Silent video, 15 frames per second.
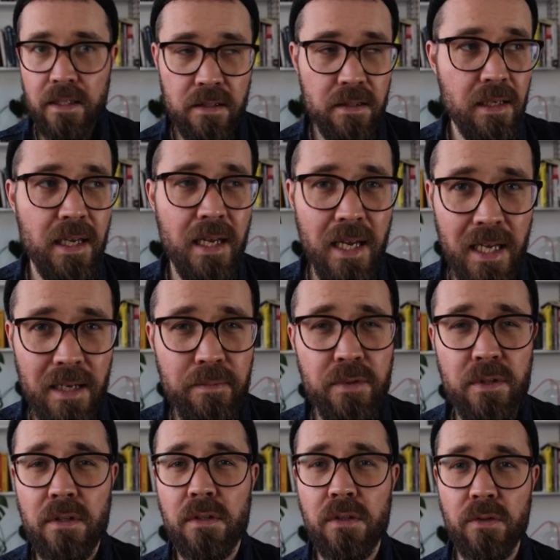It's
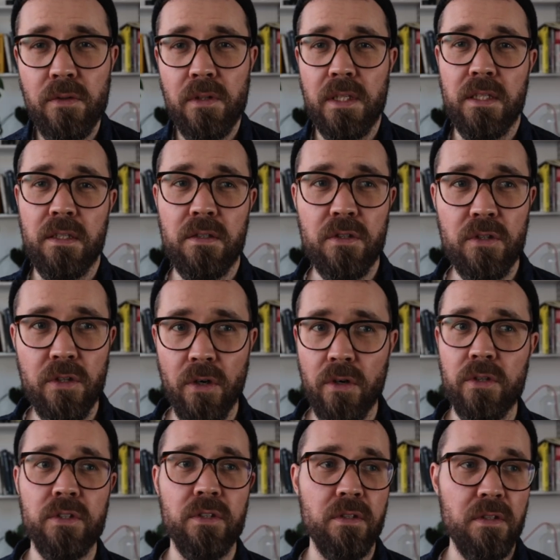absolutely
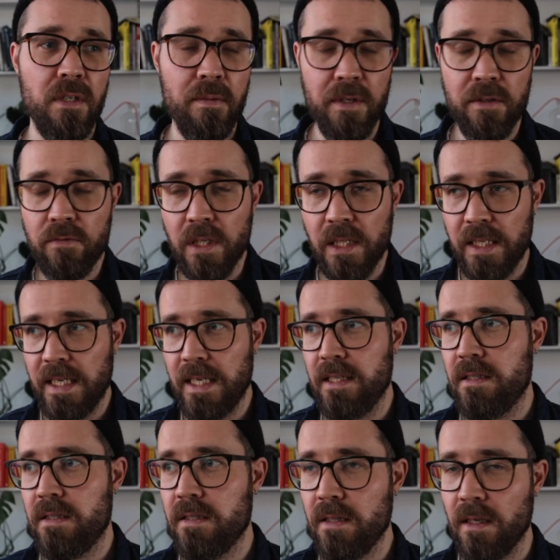gorgeous. I mean, really,
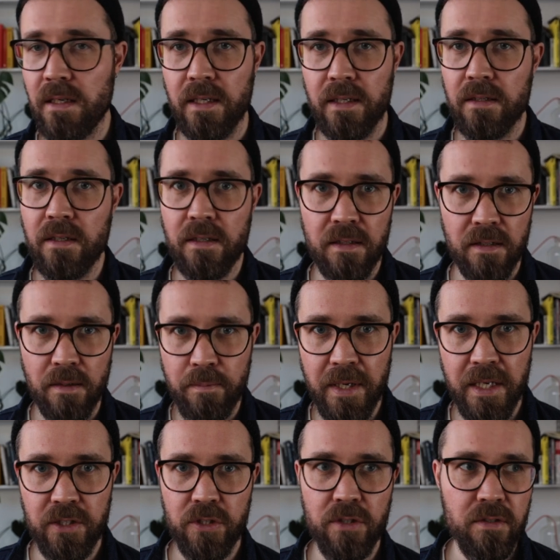it's stunning. The
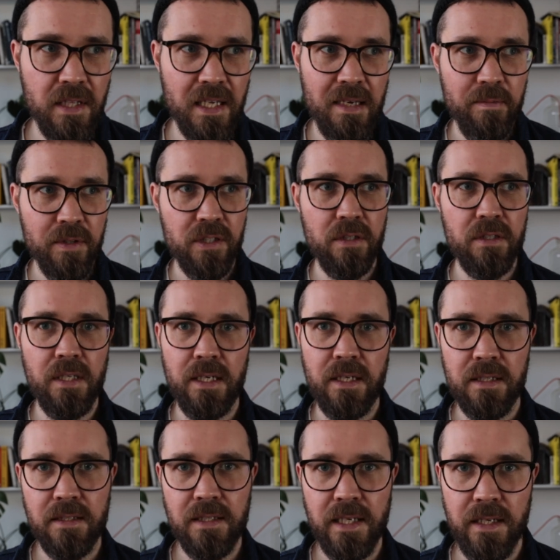pictures, the images that I
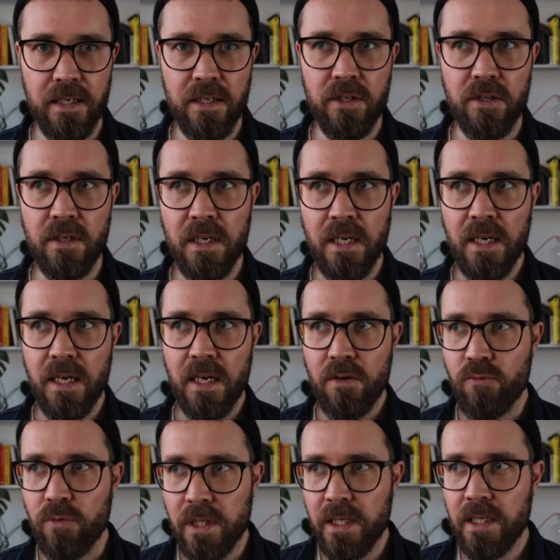can take here,
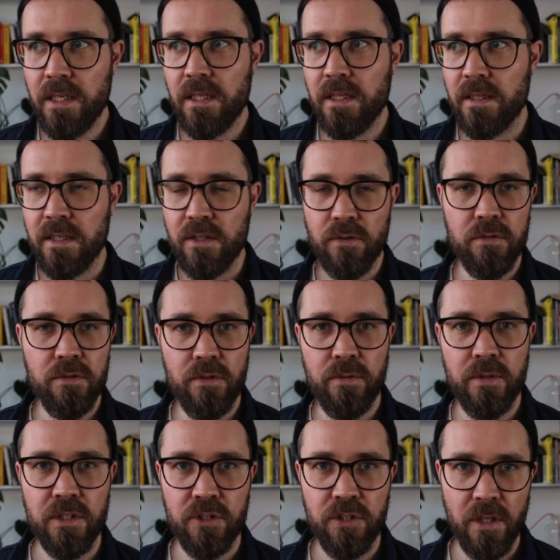really, they don't
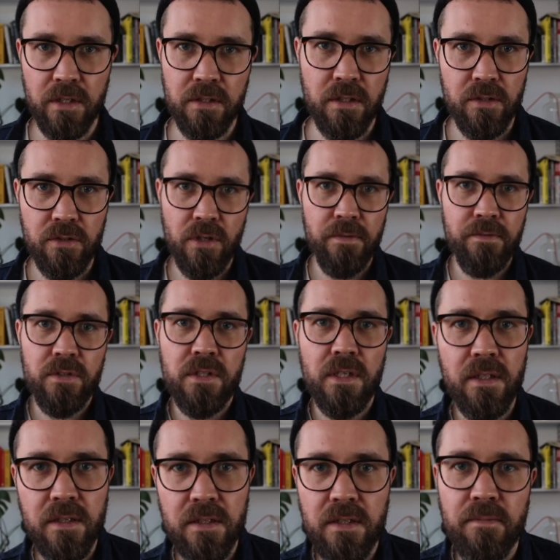do it justice. You have to
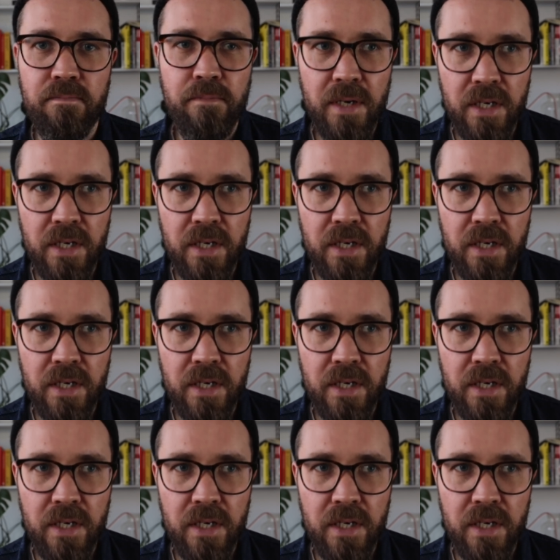see this in